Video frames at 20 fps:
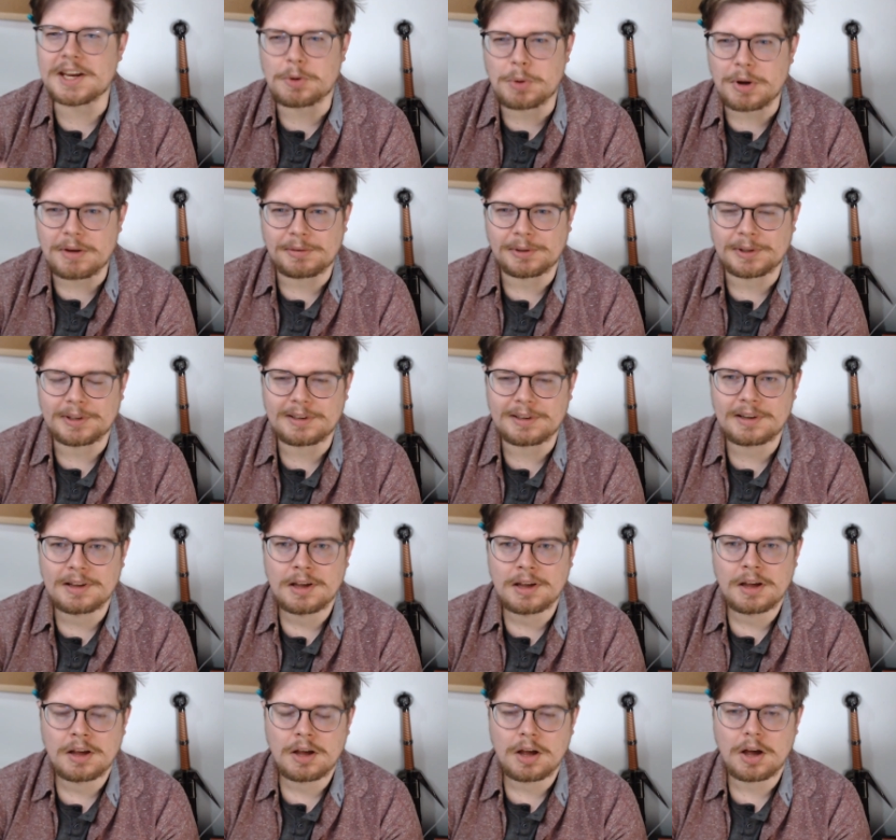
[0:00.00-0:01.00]
equivalent
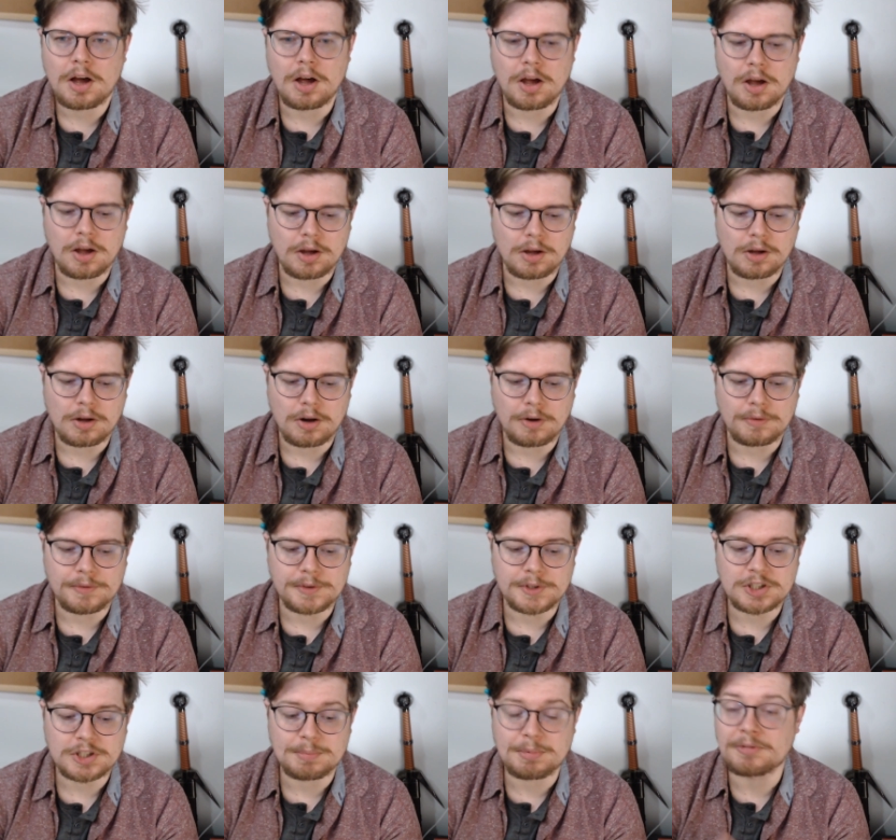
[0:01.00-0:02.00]
uh, of
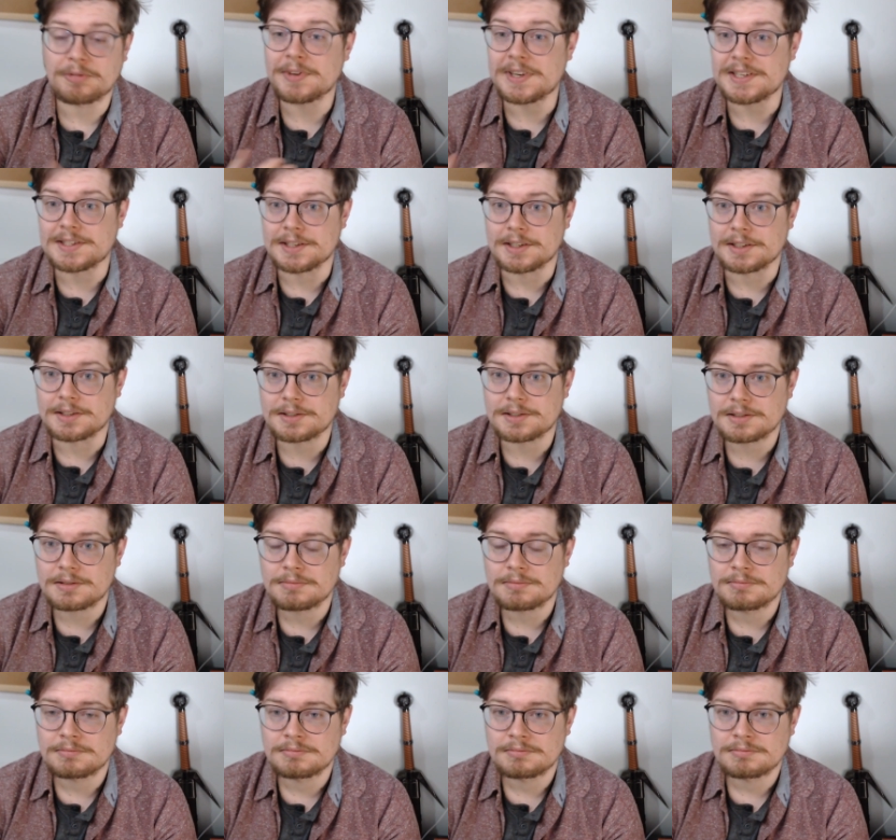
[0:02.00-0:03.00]
the ship of Theseus.
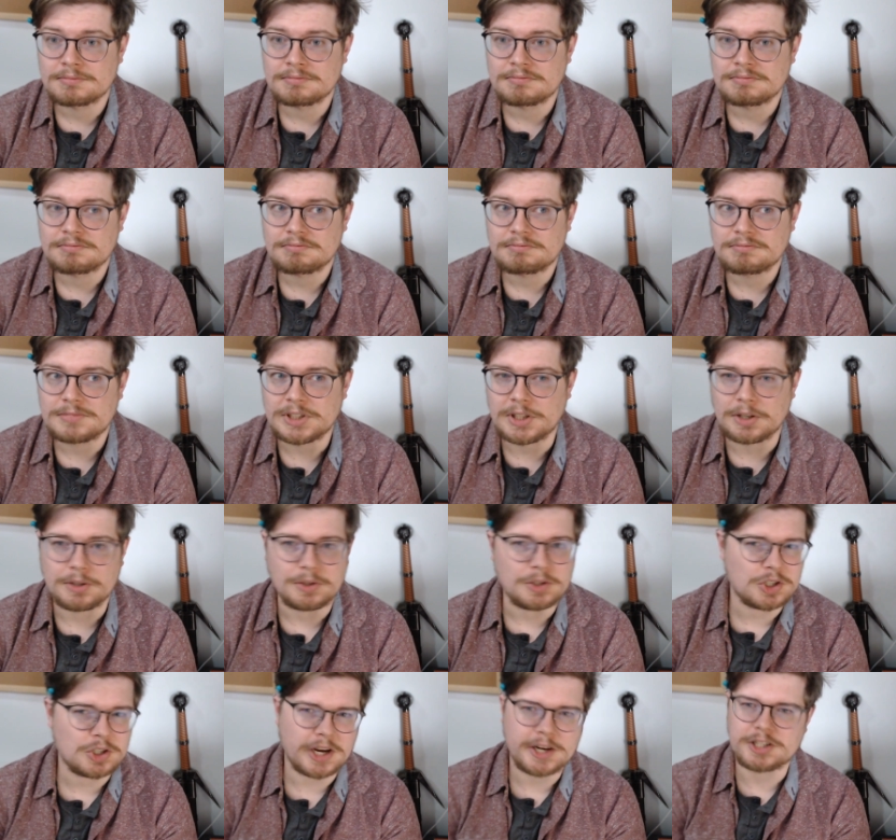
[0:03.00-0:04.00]
You know,
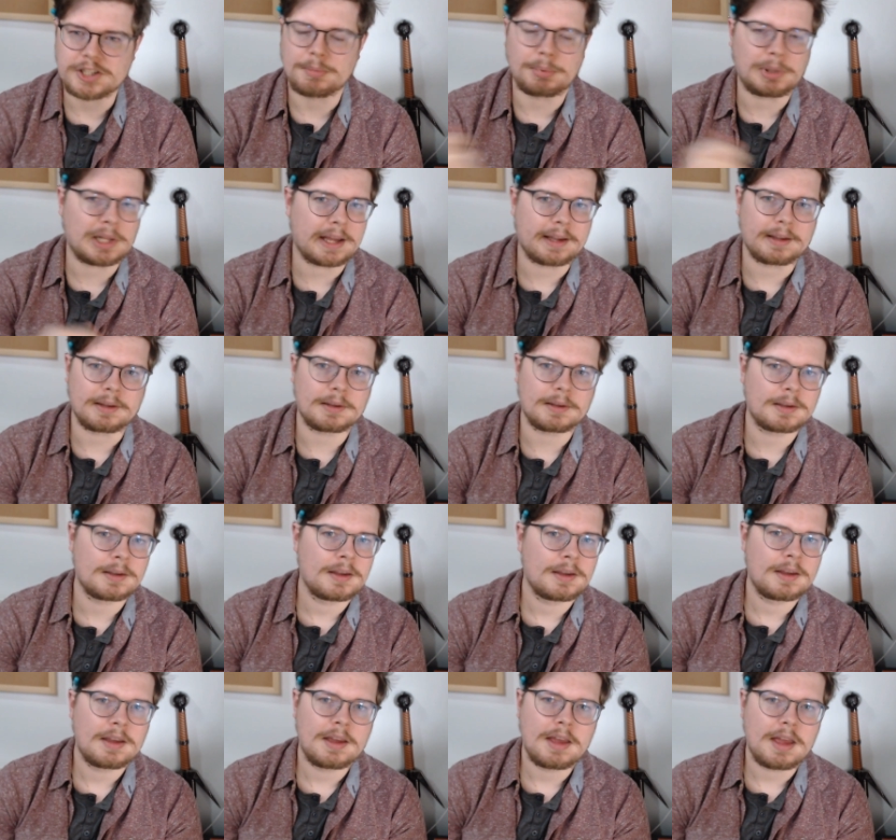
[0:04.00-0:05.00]
you change the plank,
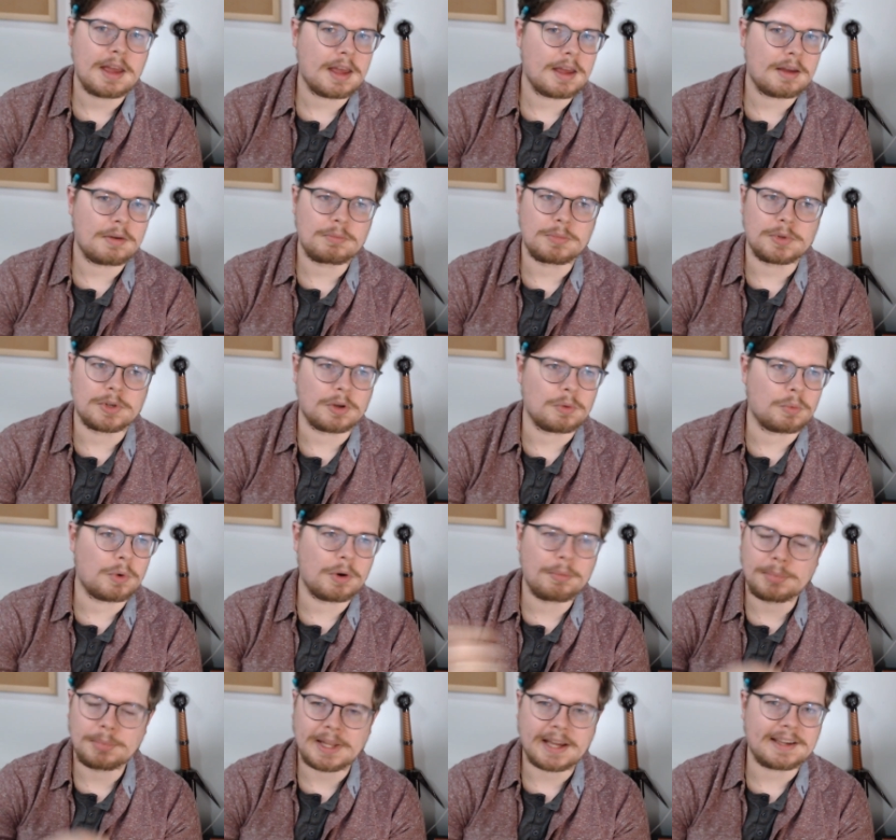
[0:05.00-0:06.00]
you know,
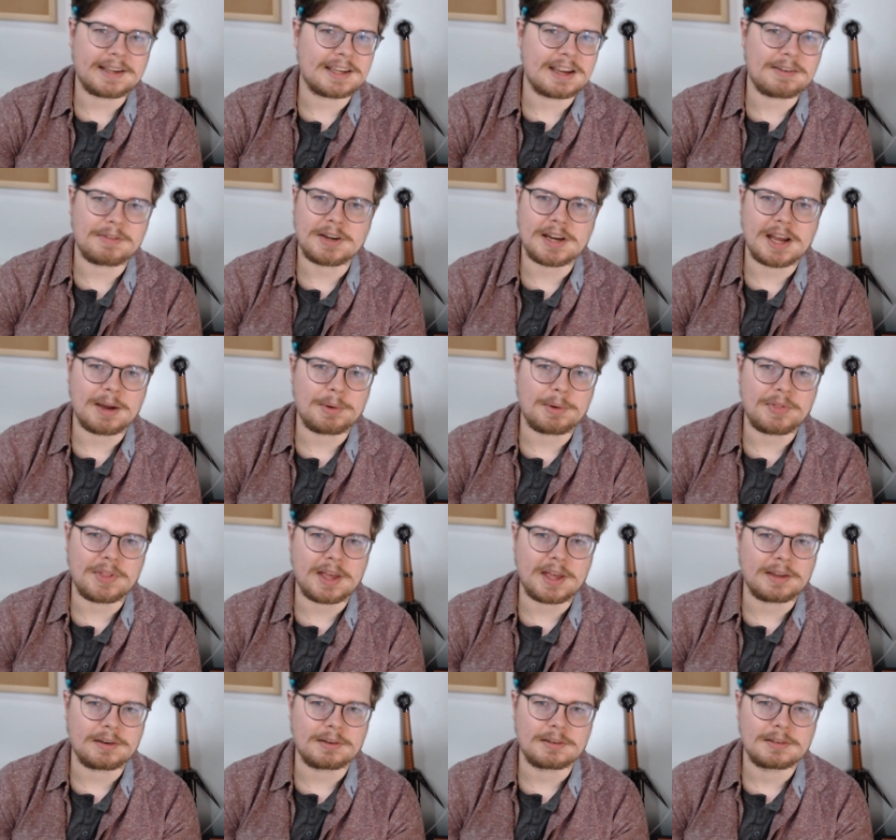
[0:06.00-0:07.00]
one plank every now and
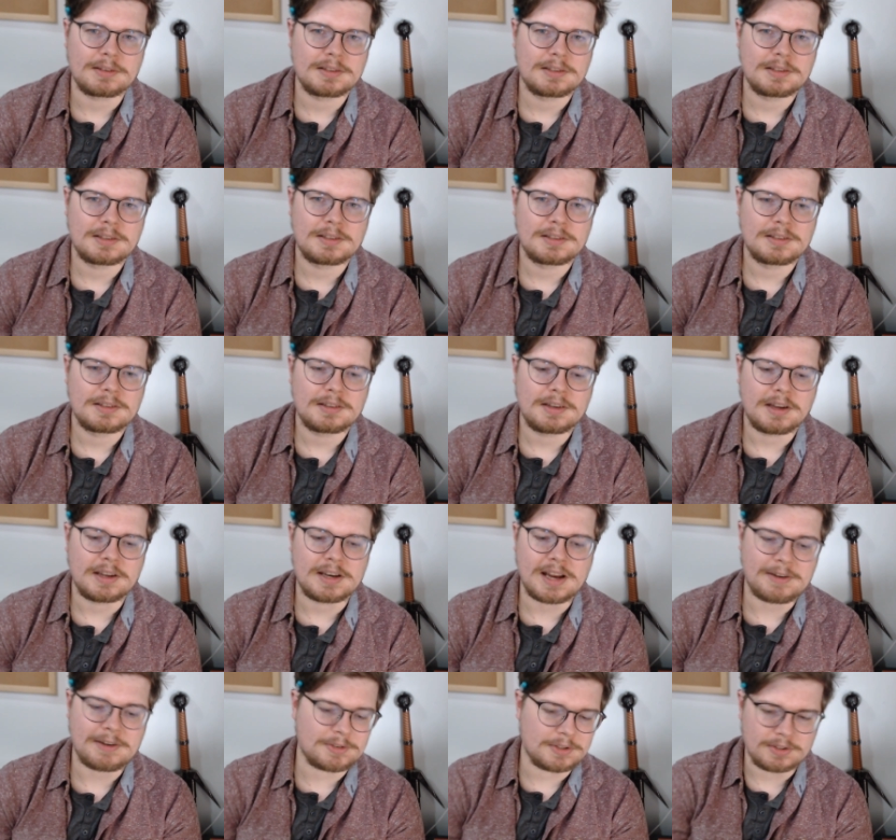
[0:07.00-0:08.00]
then. And
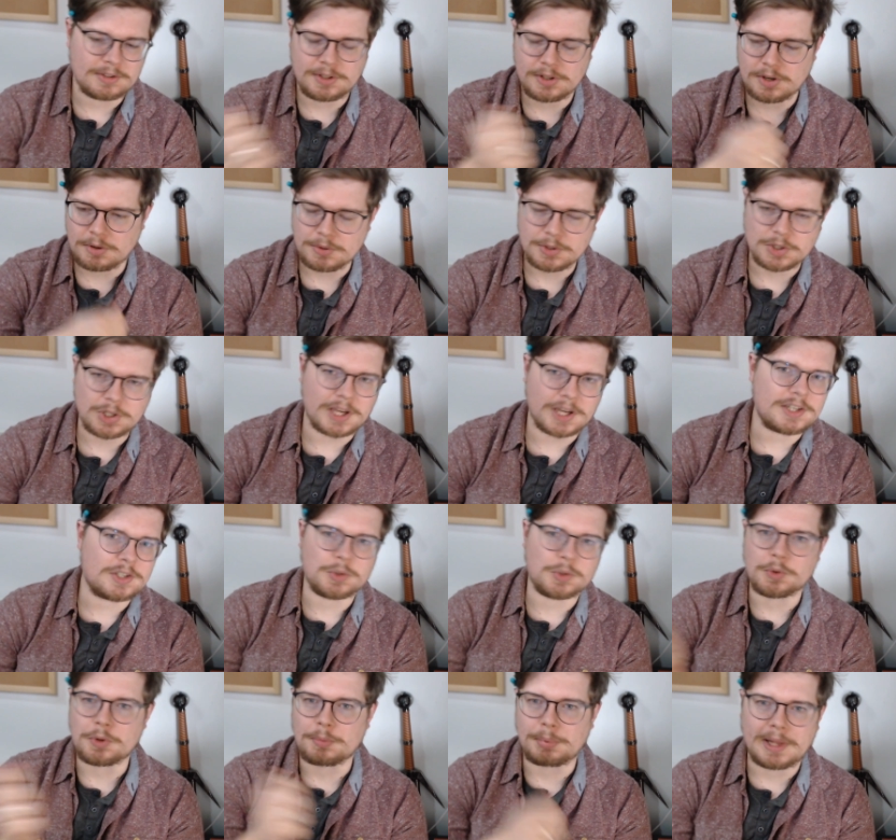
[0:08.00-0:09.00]
after, you know, you change
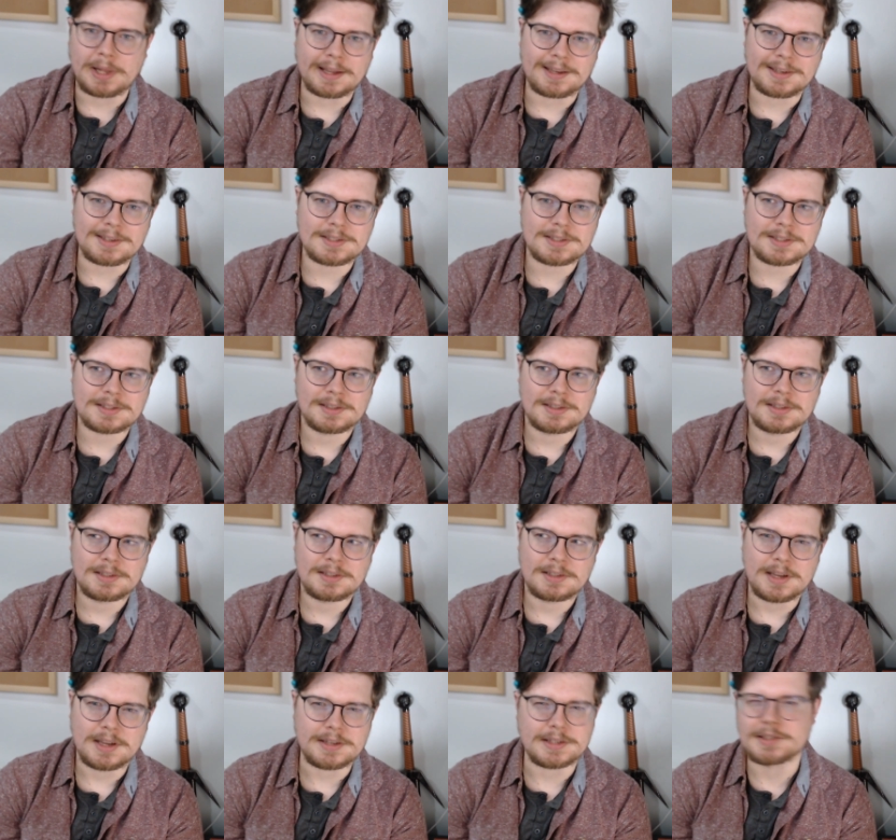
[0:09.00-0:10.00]
all the planks,
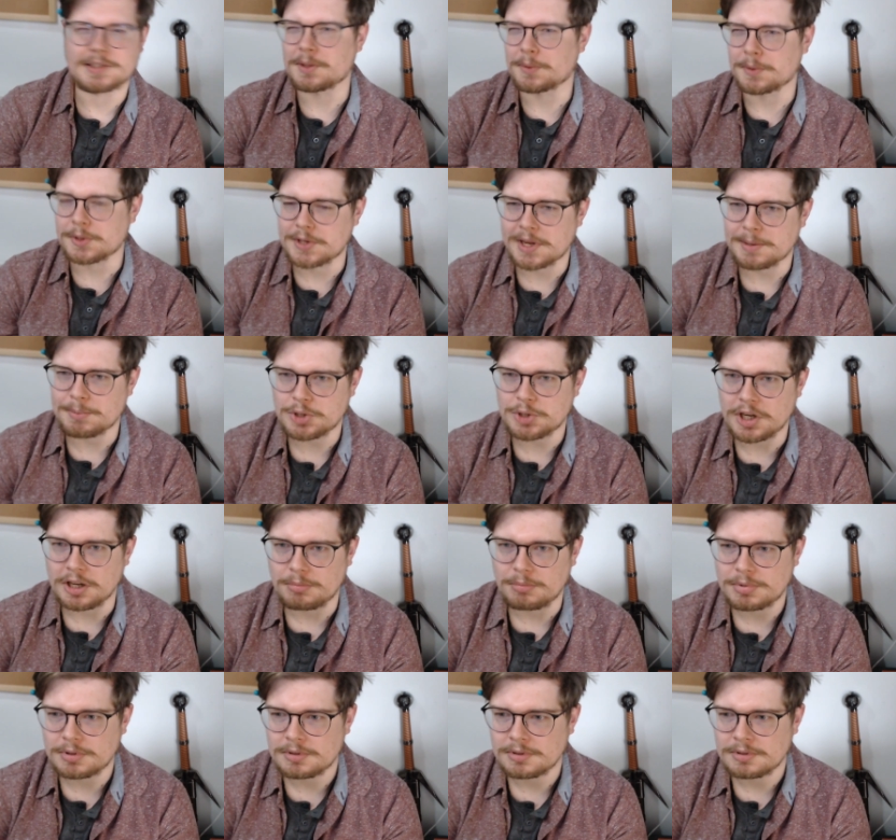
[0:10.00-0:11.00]
is it still the same
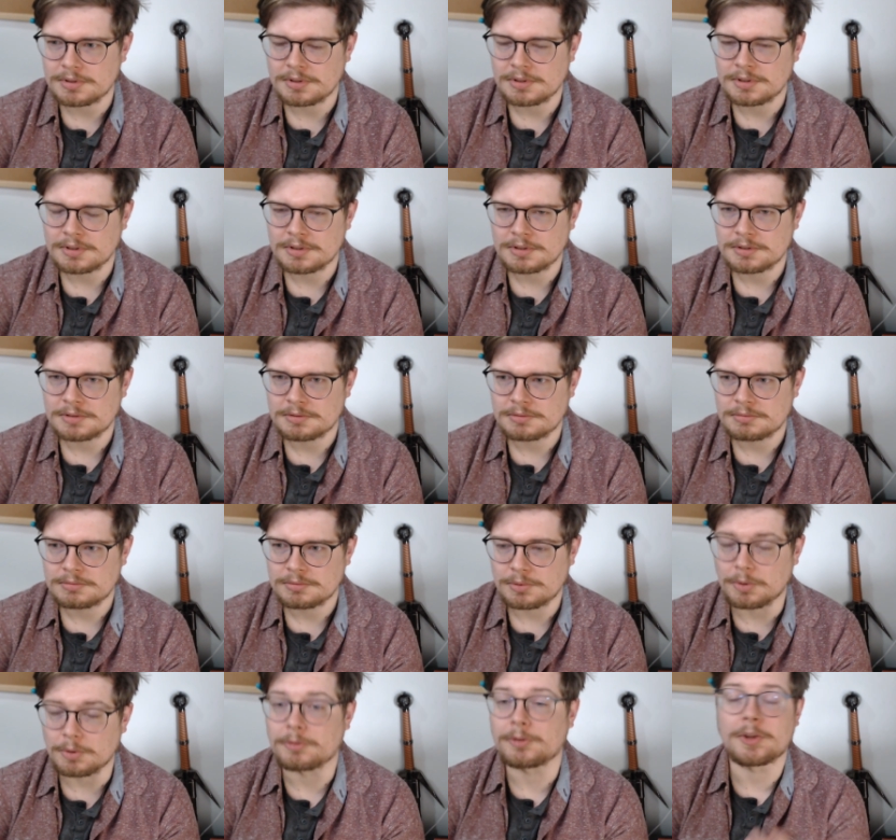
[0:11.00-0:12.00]
ship?
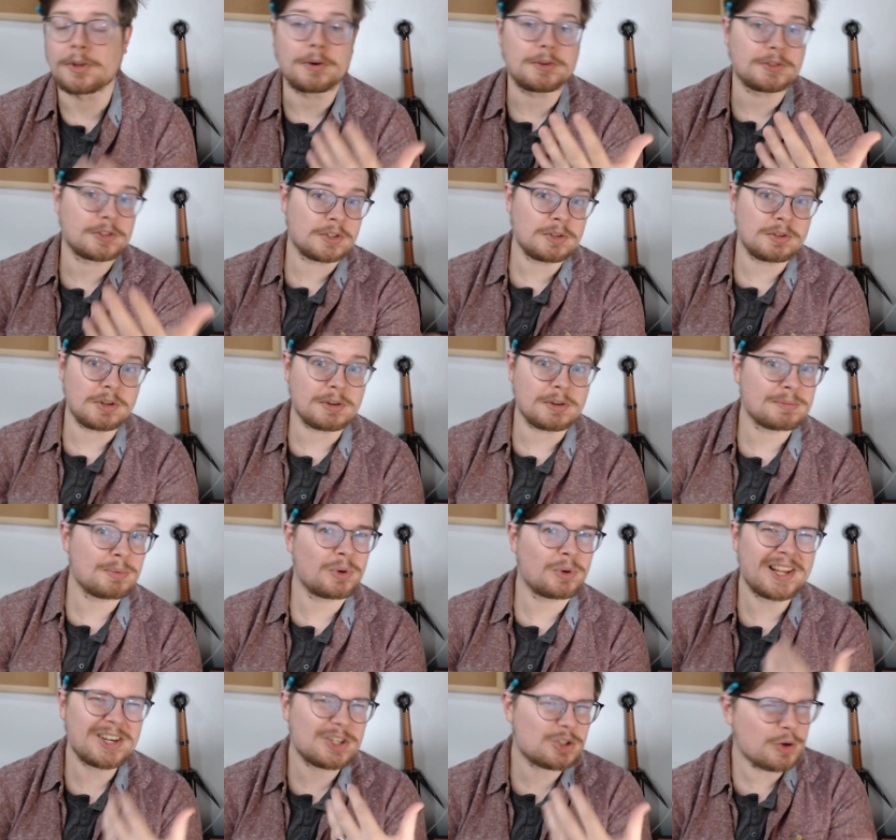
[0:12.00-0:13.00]
Or for those that do know, it's more
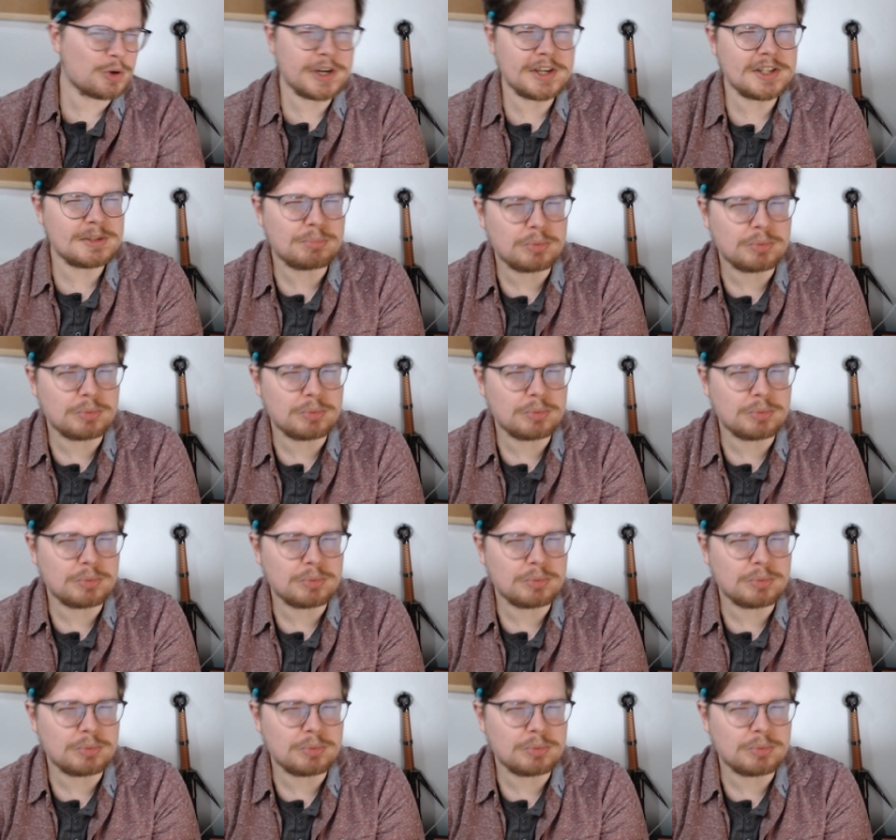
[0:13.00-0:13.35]
like Trigger's